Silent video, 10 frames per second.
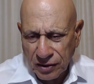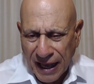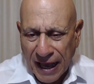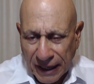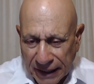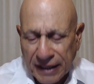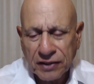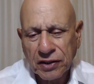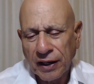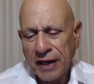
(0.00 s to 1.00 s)
at
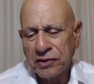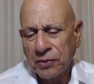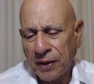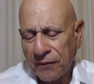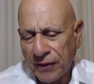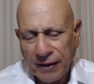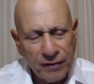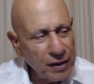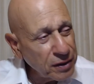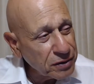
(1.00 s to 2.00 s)
least the last 25
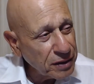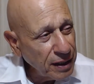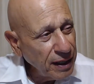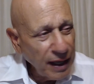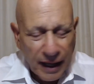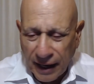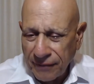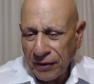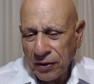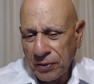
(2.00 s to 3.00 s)
years and
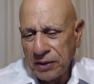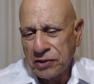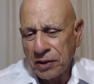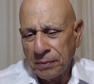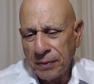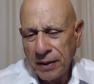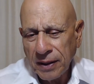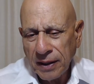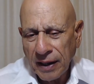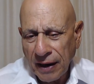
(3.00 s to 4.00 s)
have increased them
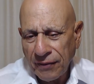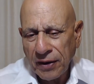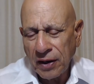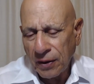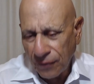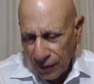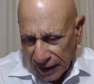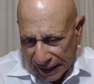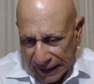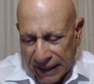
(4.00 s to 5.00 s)
every year for
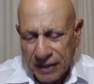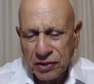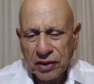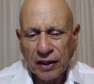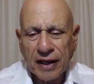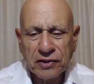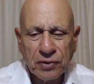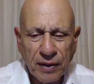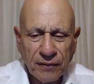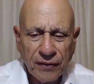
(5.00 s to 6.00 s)
at least the last
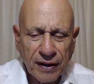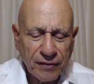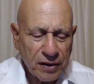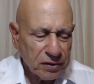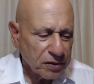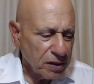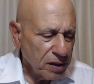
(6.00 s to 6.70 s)
25 years.